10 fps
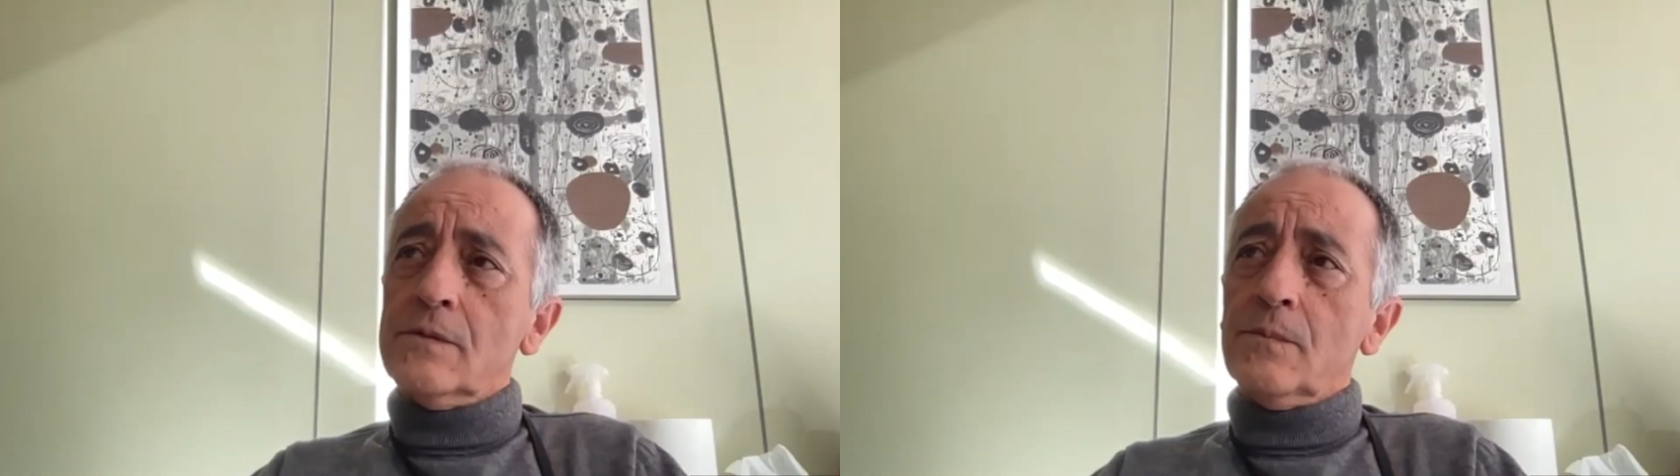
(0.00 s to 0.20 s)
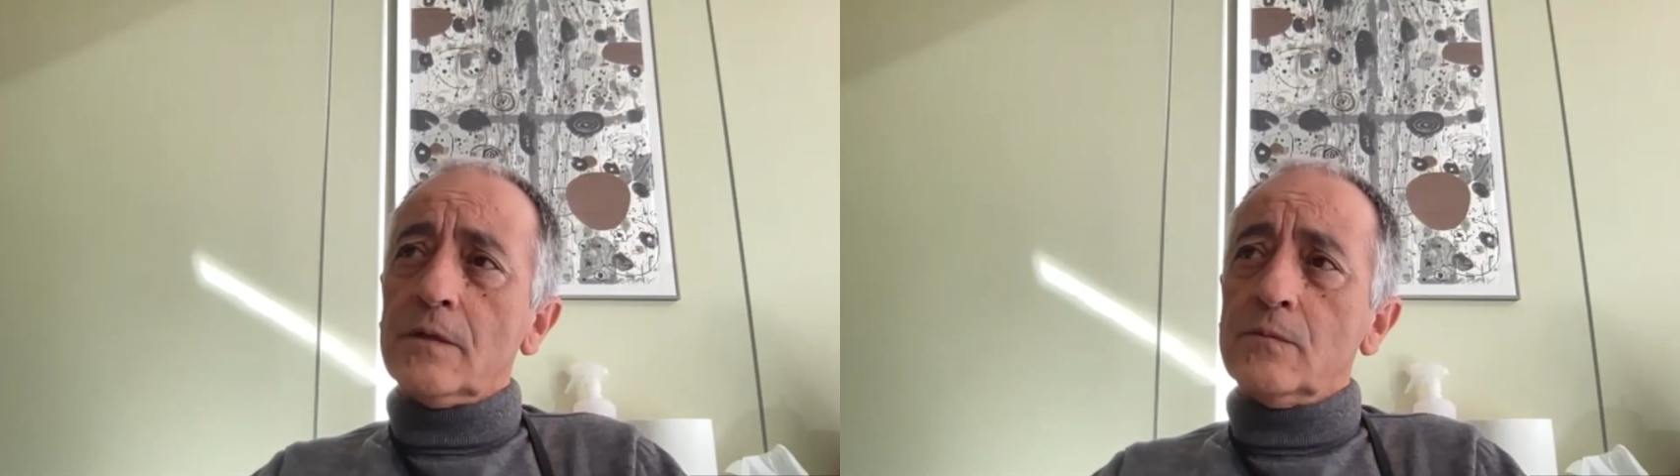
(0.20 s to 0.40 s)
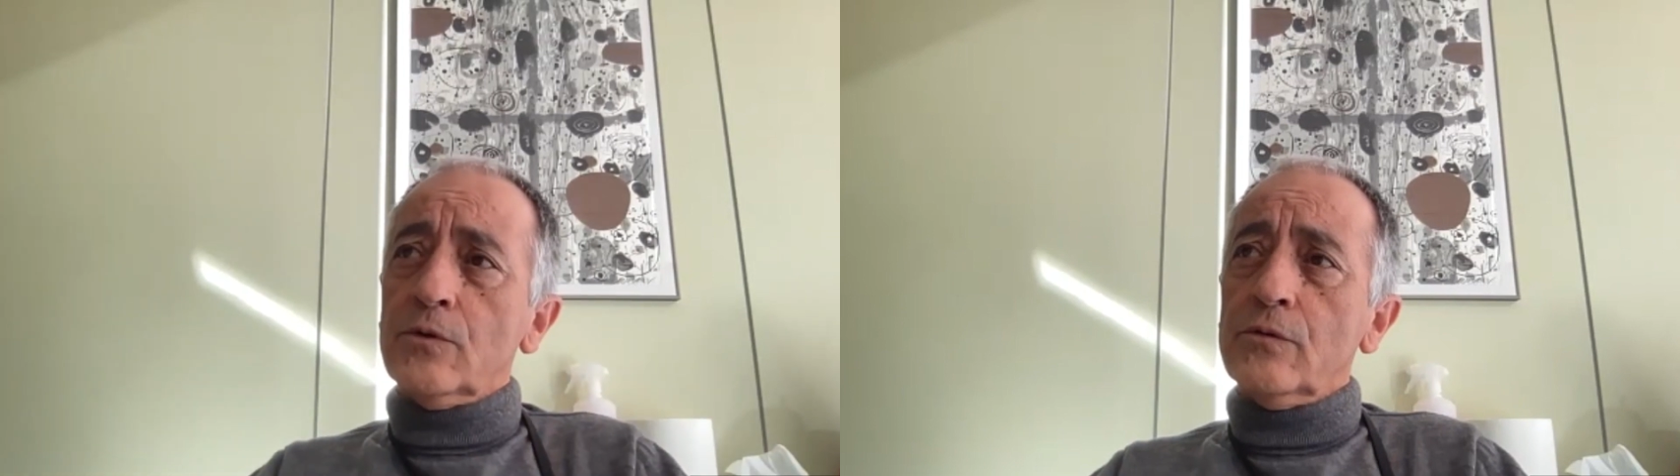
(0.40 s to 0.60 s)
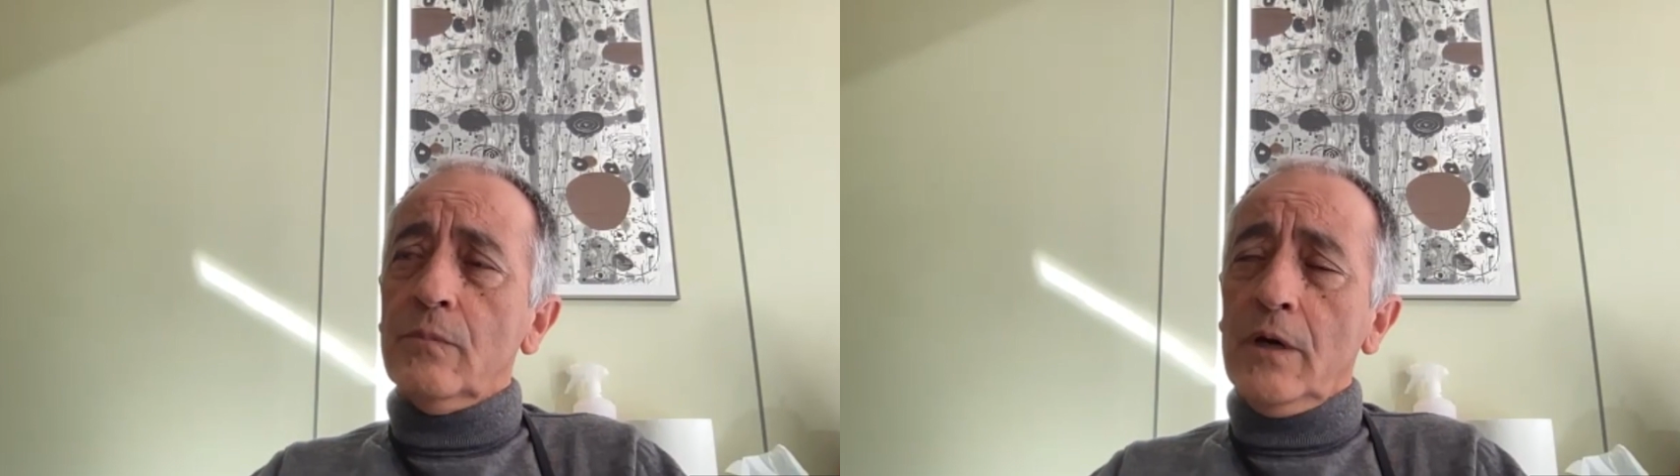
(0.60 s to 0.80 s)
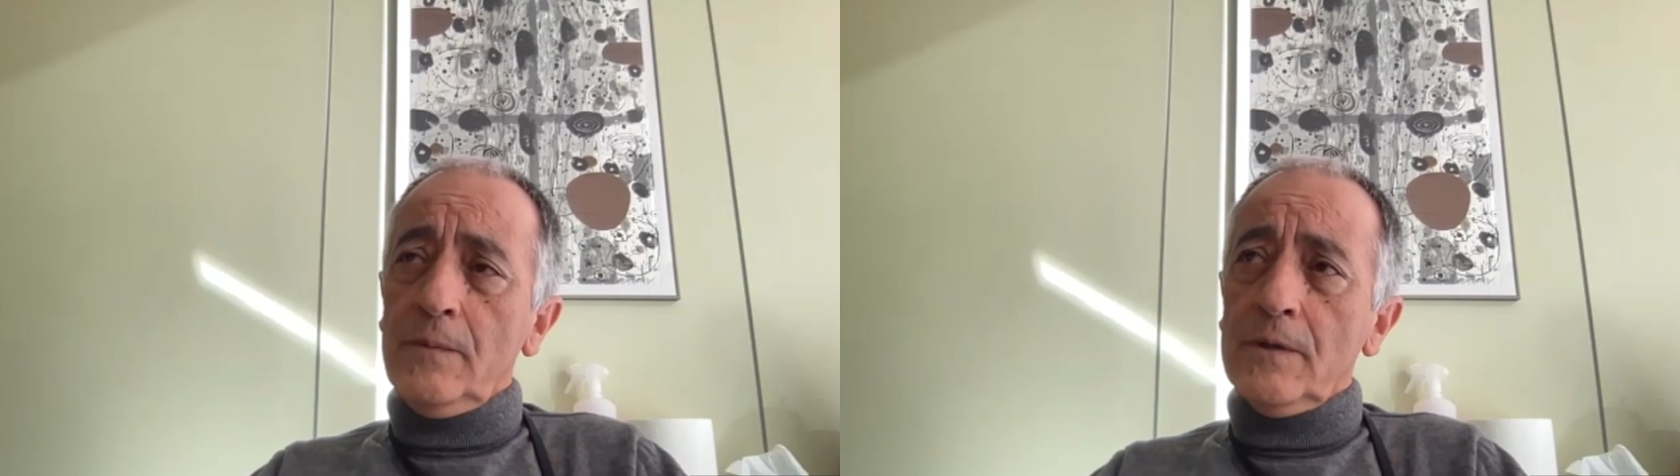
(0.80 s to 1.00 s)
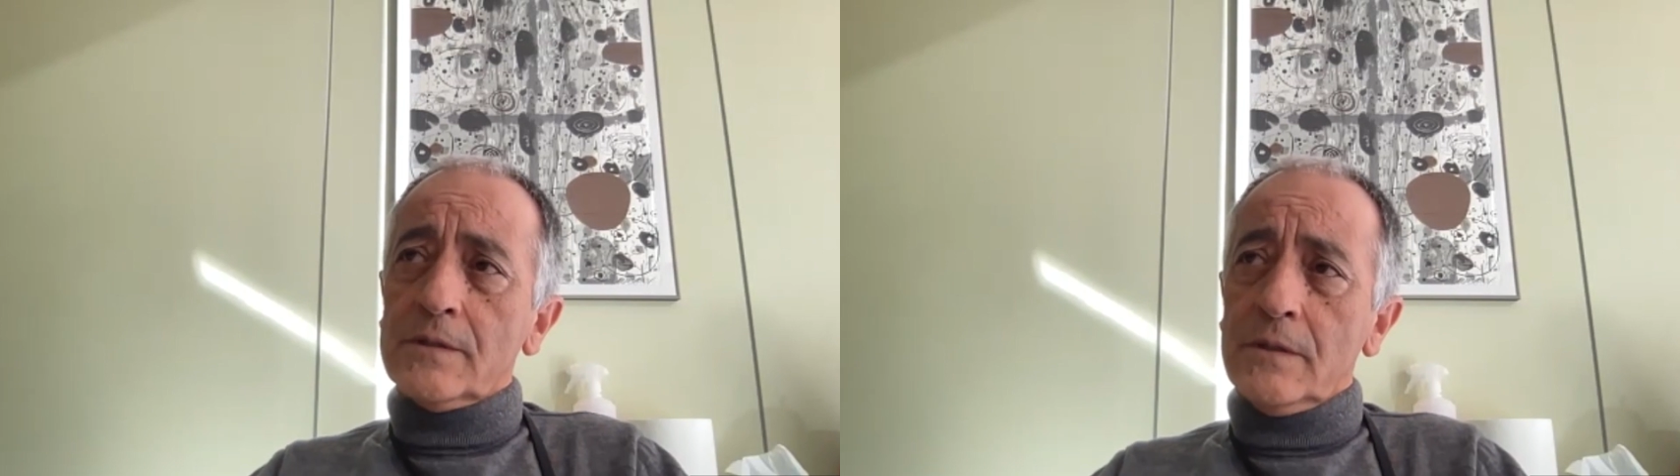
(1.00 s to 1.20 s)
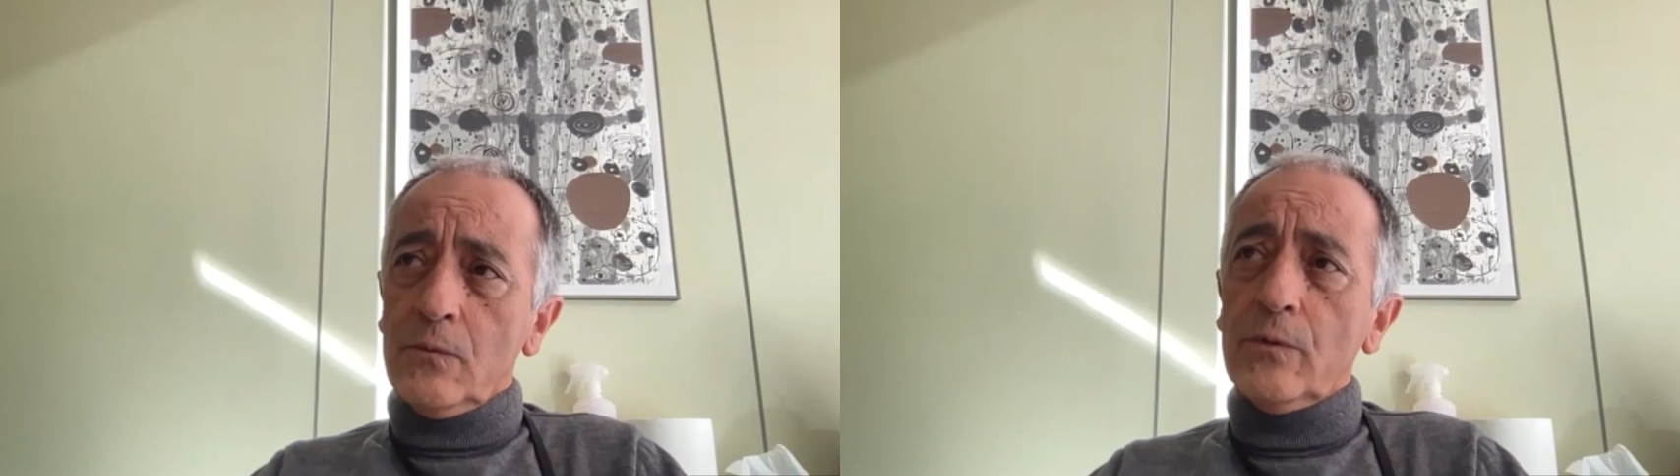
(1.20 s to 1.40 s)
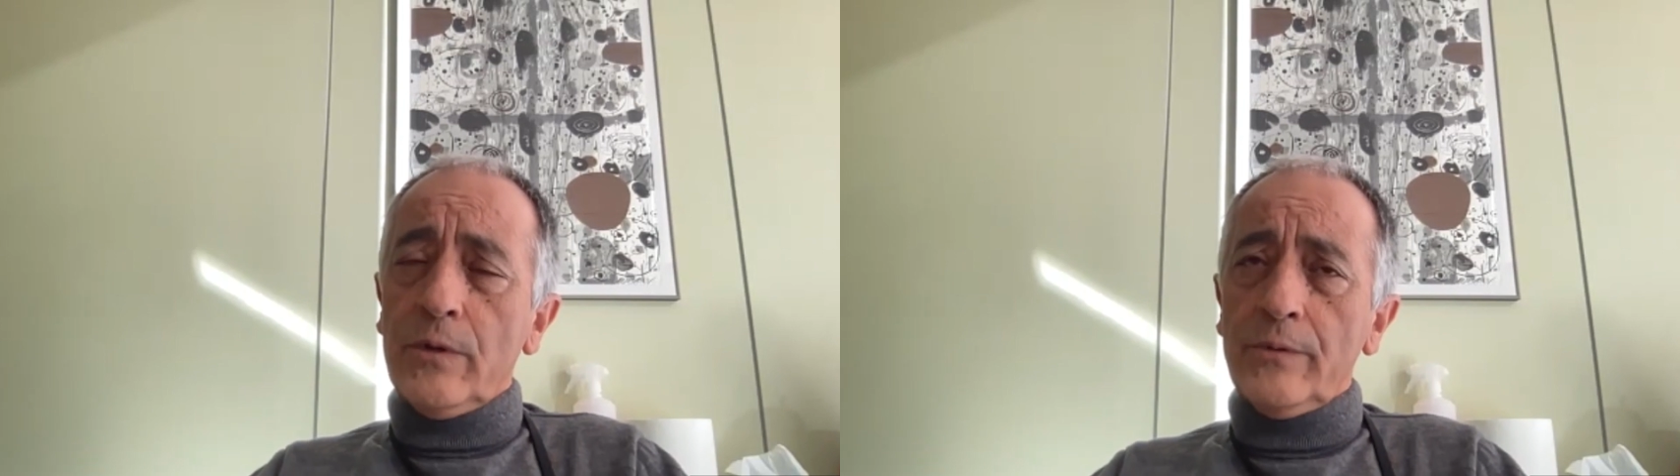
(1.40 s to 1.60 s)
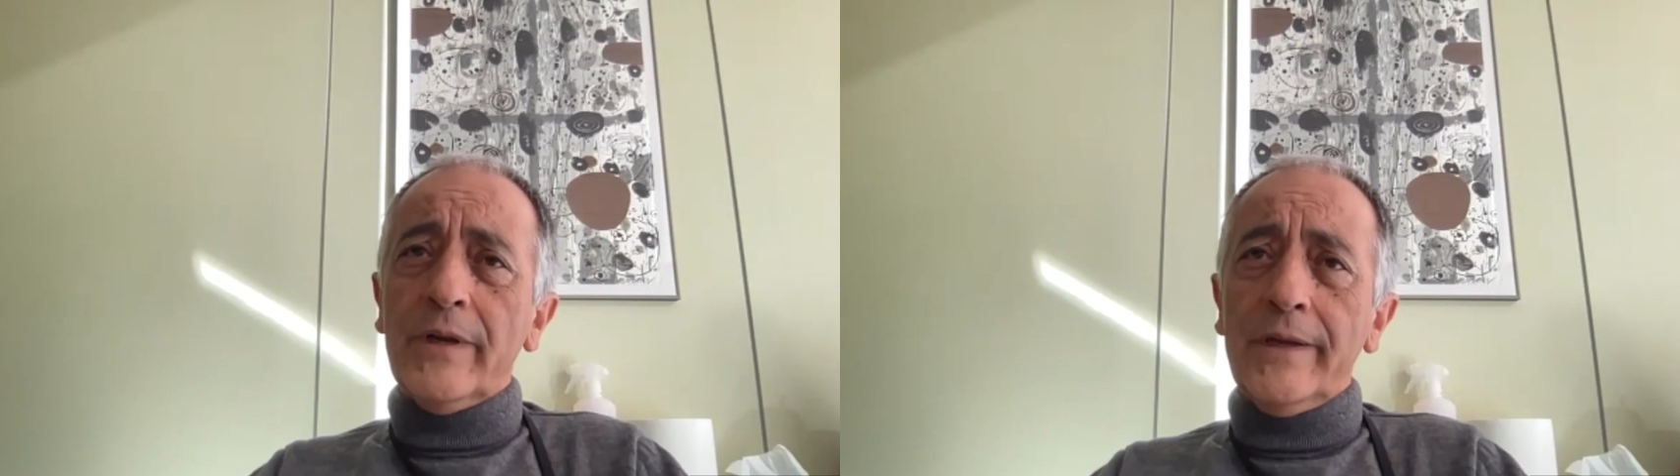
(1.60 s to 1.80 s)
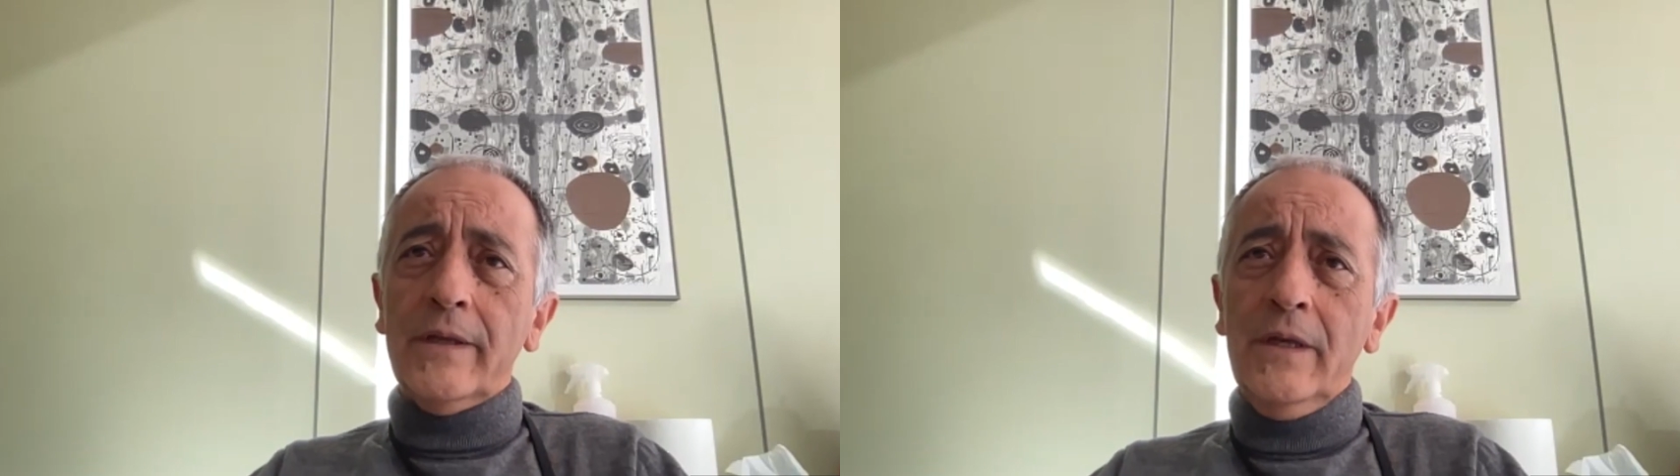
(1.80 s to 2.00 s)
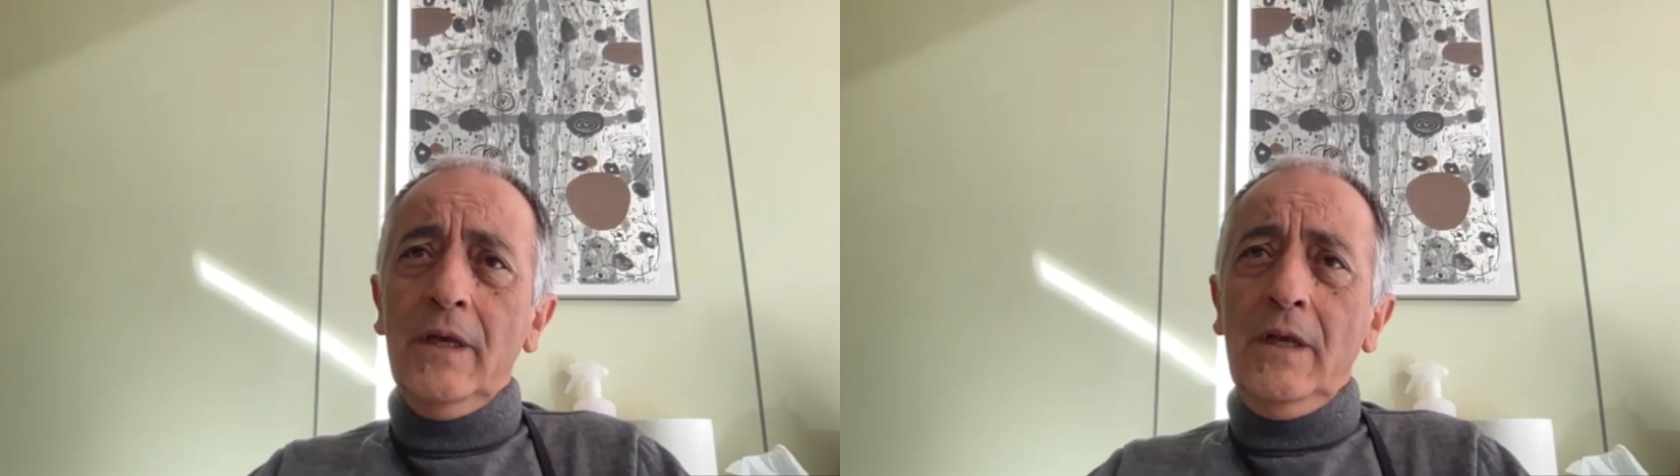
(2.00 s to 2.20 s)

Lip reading: in Plasmodium vivax, and we were really